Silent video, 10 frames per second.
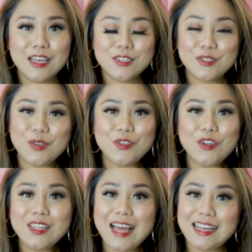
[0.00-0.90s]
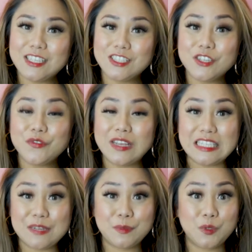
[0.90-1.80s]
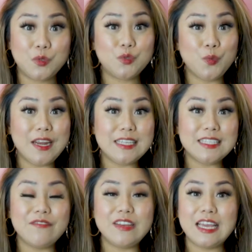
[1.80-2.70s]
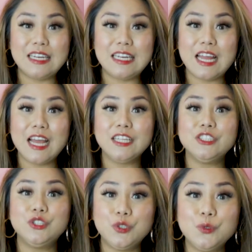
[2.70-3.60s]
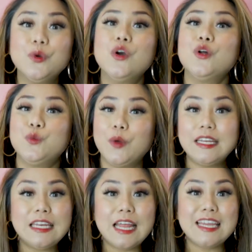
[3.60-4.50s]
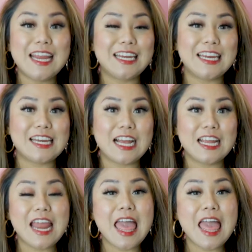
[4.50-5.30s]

So their lashes are ranging between $27.99 to $29.99,